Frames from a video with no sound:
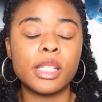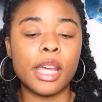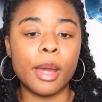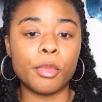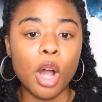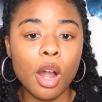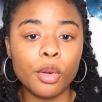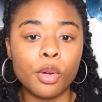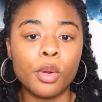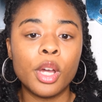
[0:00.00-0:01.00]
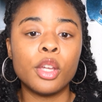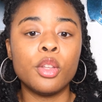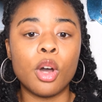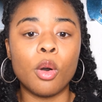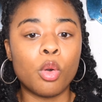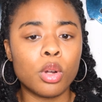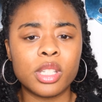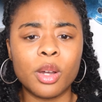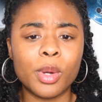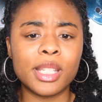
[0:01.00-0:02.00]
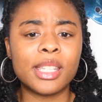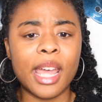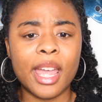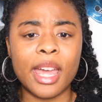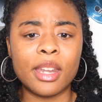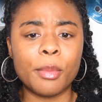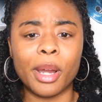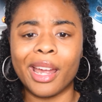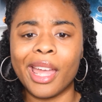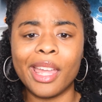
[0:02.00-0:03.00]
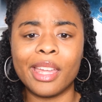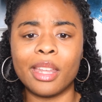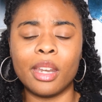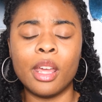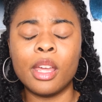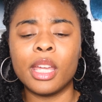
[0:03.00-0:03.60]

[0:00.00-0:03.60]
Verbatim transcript: Sam Darnold, you know, of course they want to stay at number eight and,